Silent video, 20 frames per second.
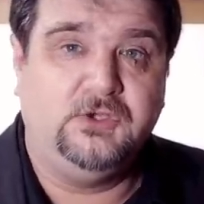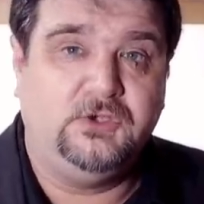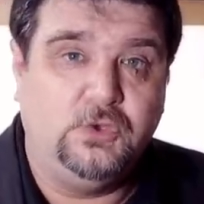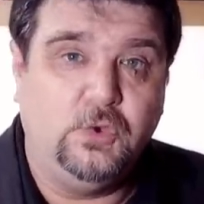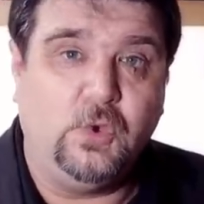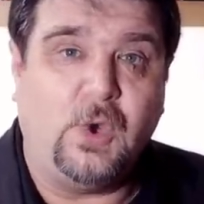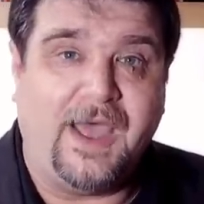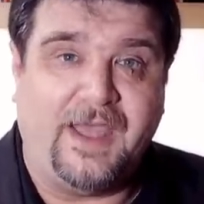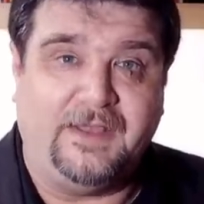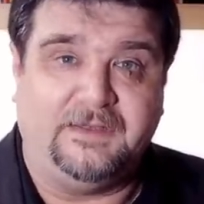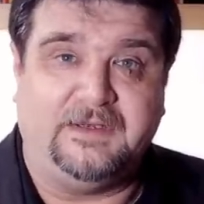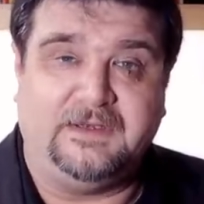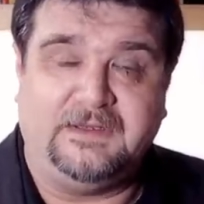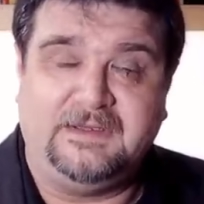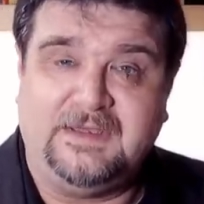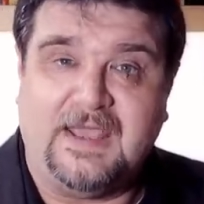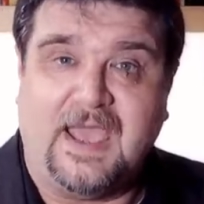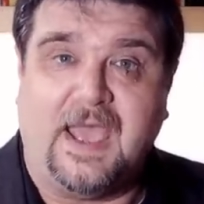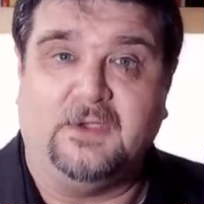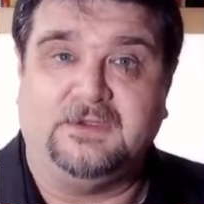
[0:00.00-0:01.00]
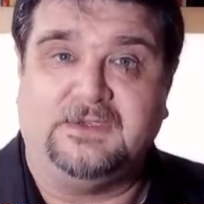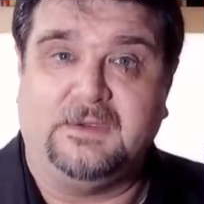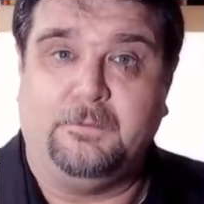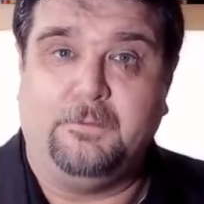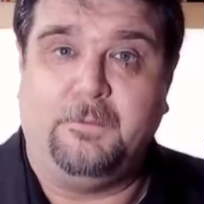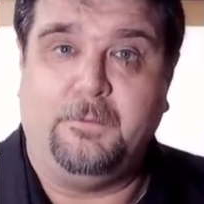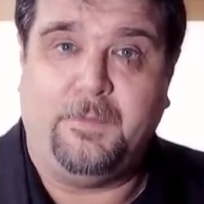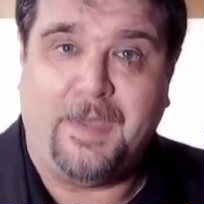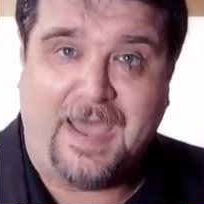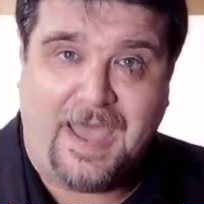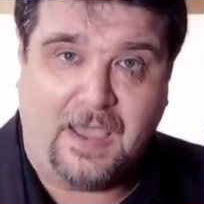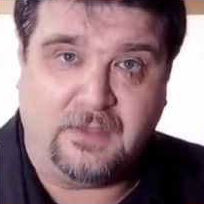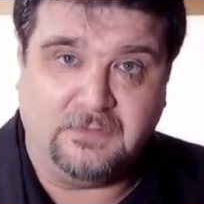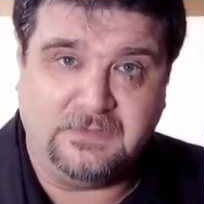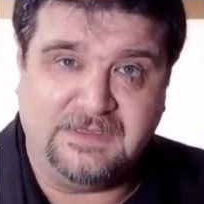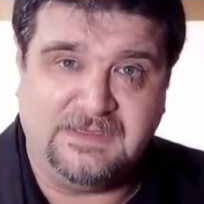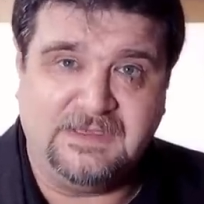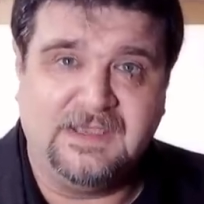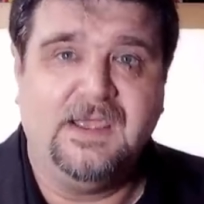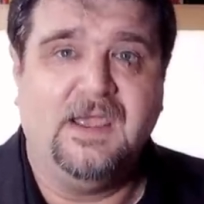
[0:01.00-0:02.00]
200,000
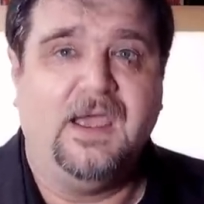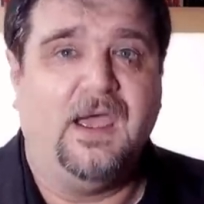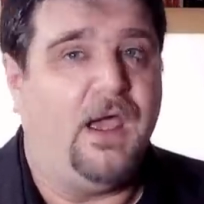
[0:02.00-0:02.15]
pounds,